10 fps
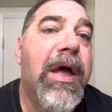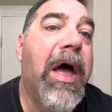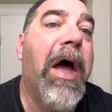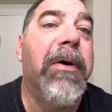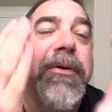
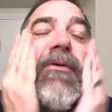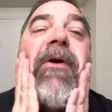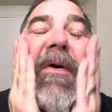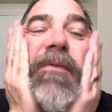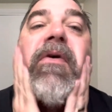I was
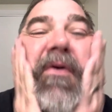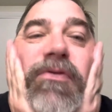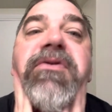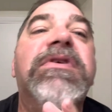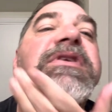shaving.
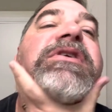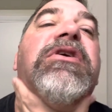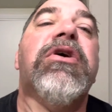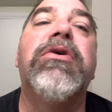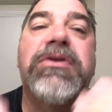Certainly didn't
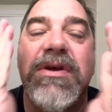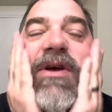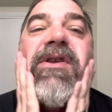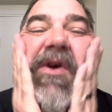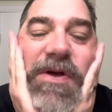hurt it.